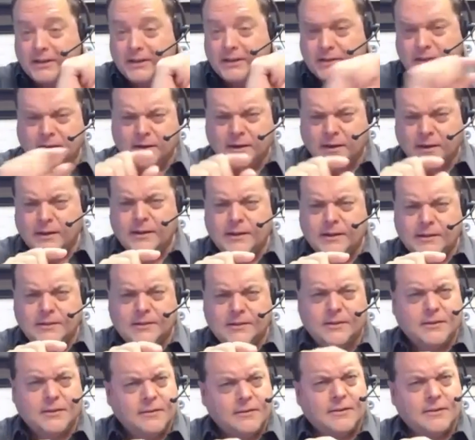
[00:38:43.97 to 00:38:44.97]
I said,
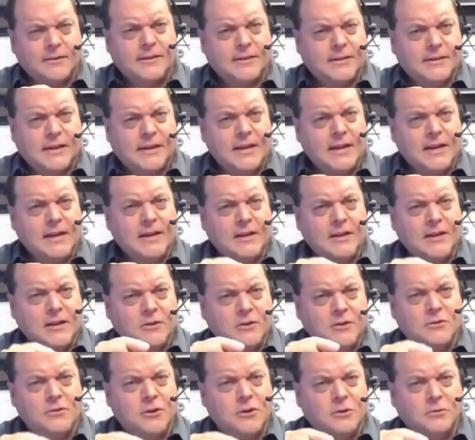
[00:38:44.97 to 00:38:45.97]
"So you're saying
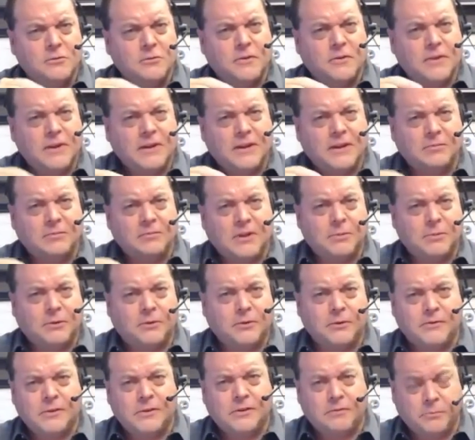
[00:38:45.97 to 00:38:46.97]
you don't think I'm
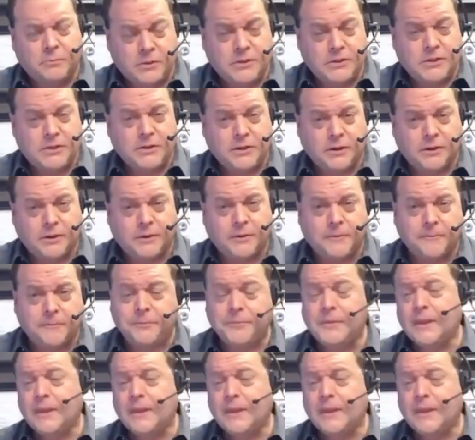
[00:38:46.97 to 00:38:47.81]
007 material?"